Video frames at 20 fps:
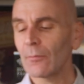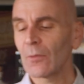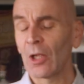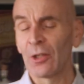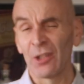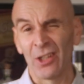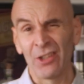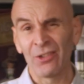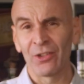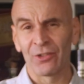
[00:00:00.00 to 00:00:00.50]

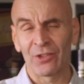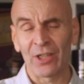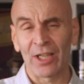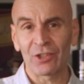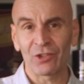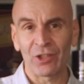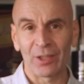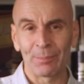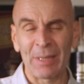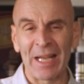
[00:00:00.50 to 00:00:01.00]
is
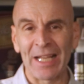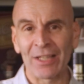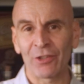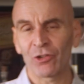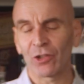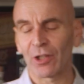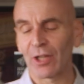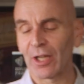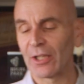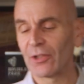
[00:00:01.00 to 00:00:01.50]
actually
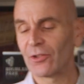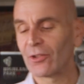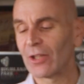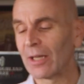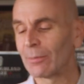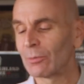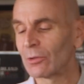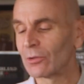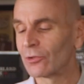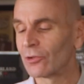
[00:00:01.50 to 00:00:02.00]
pasteurised
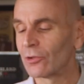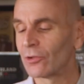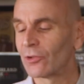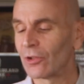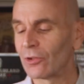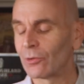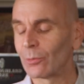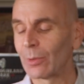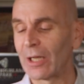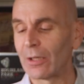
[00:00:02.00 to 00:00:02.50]
apple juice
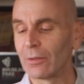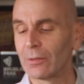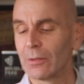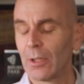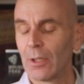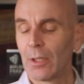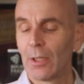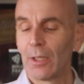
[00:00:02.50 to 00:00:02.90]
as well.